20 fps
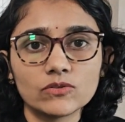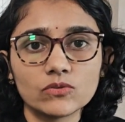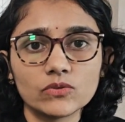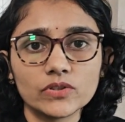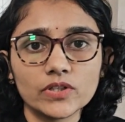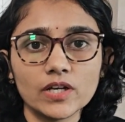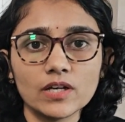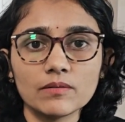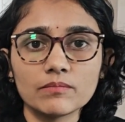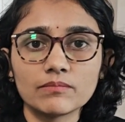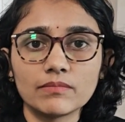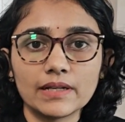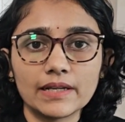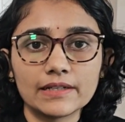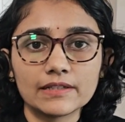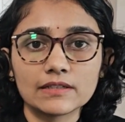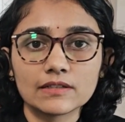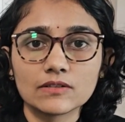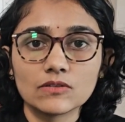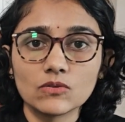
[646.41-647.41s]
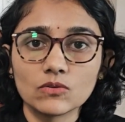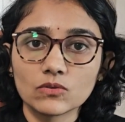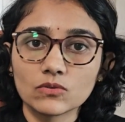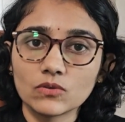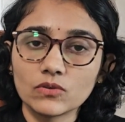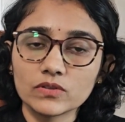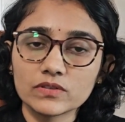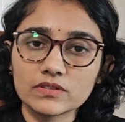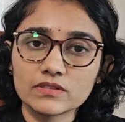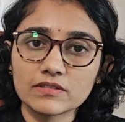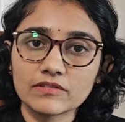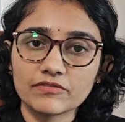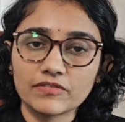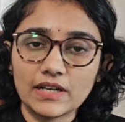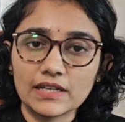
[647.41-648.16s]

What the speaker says: do your blood glucose,